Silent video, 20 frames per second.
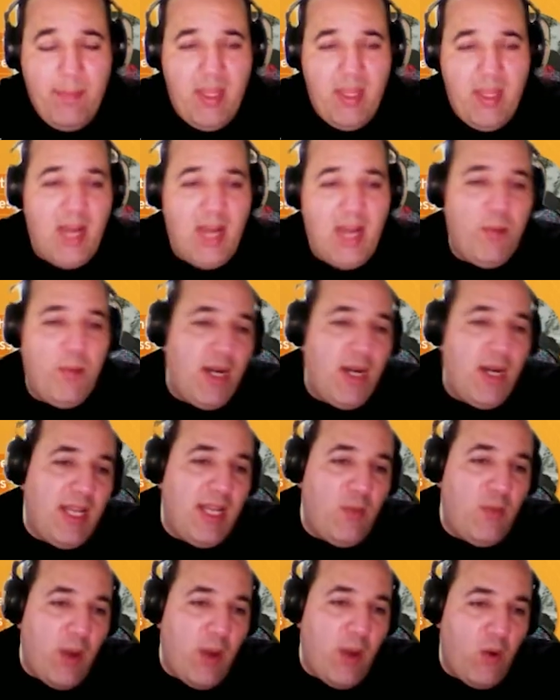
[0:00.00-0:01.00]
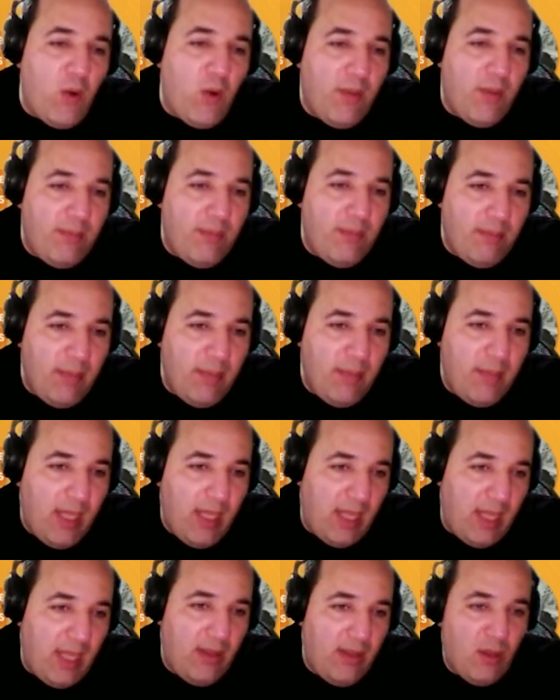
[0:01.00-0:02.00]
they are more than welcome,
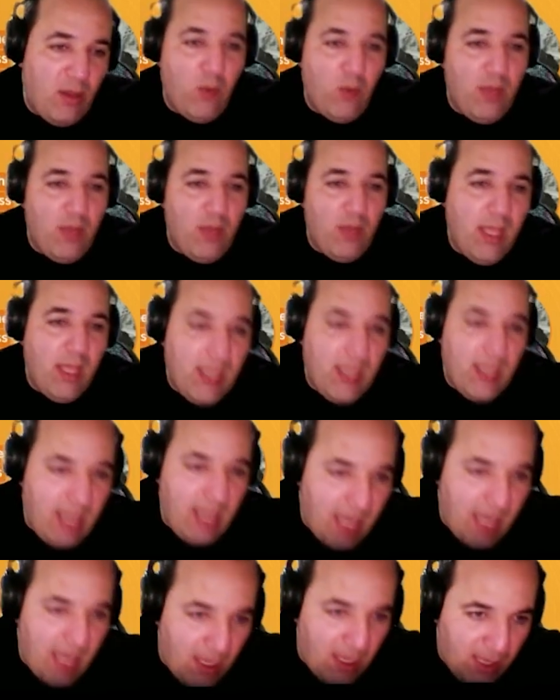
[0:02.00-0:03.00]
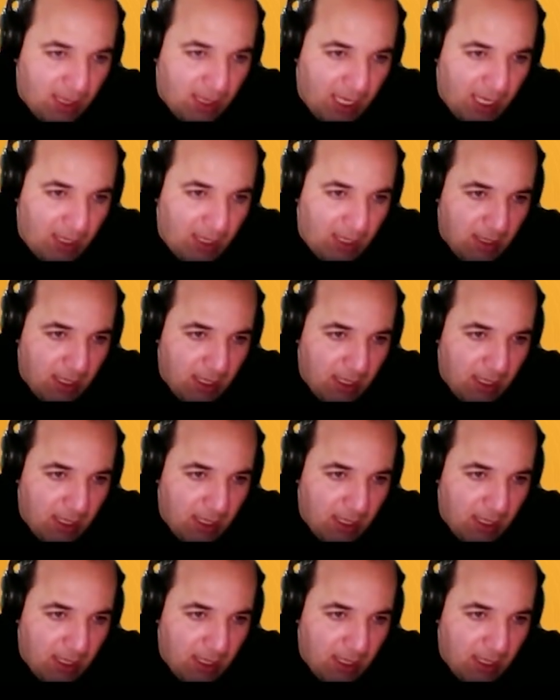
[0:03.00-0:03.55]
and so they can see